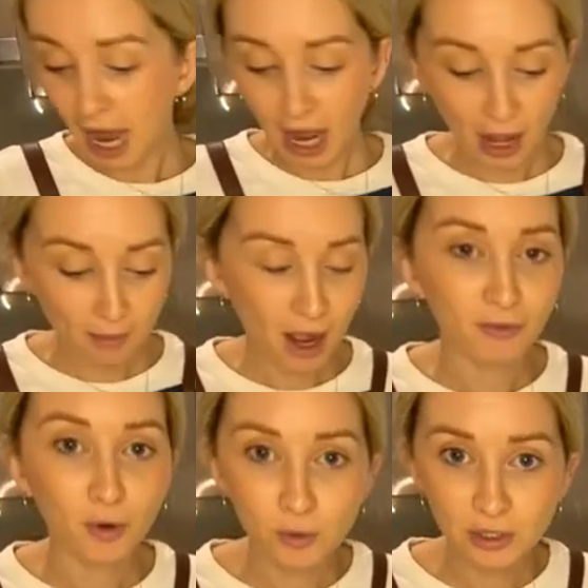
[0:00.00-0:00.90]

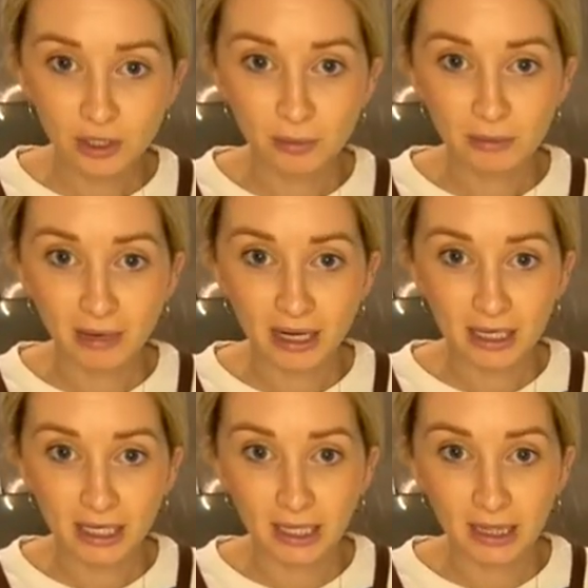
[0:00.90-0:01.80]
I've also been
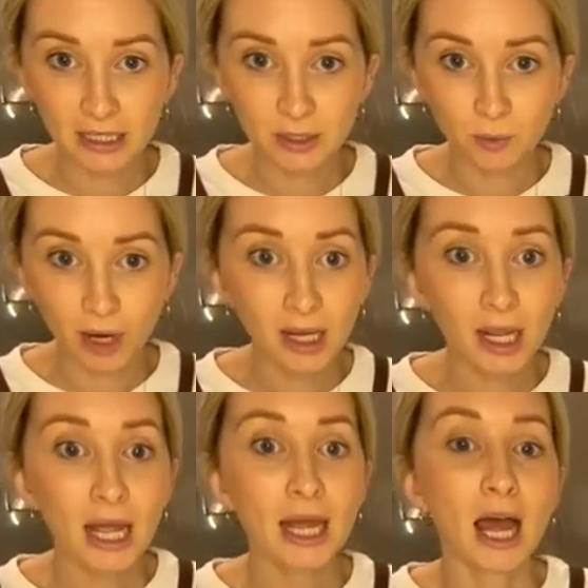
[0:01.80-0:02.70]
making this week,